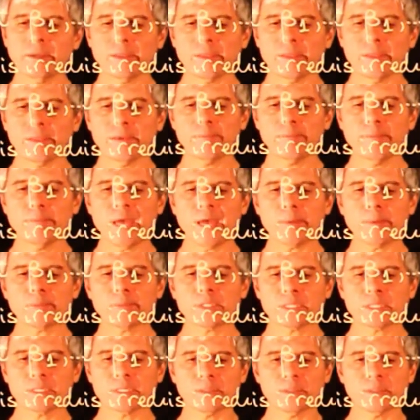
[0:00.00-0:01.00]
the
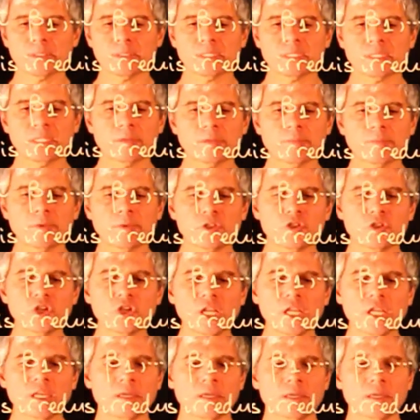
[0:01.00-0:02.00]
maps sigma
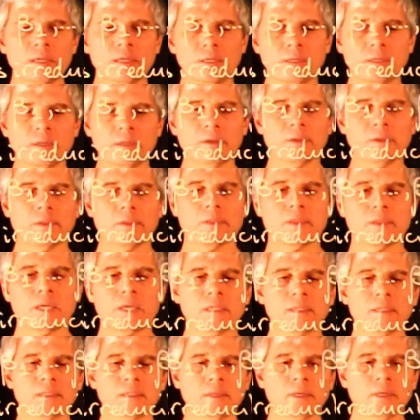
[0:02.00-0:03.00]
j
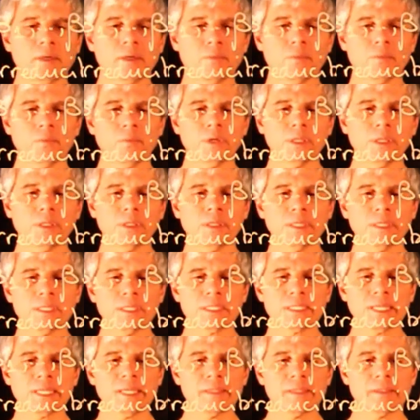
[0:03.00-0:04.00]
that will
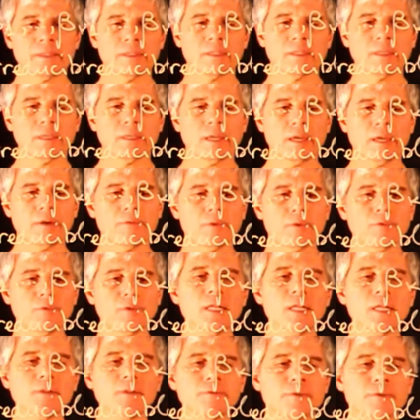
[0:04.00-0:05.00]
send F of
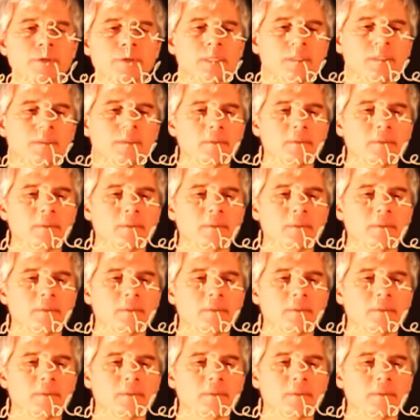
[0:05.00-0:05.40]
alpha